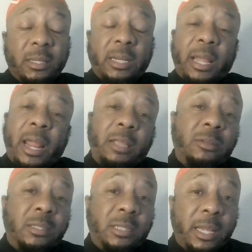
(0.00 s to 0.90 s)
That I used
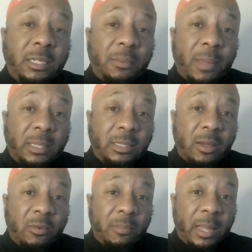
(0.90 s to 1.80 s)
to say to
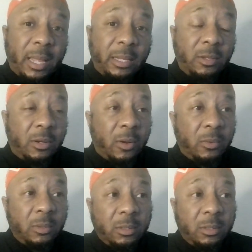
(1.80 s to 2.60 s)
myself, man, you know,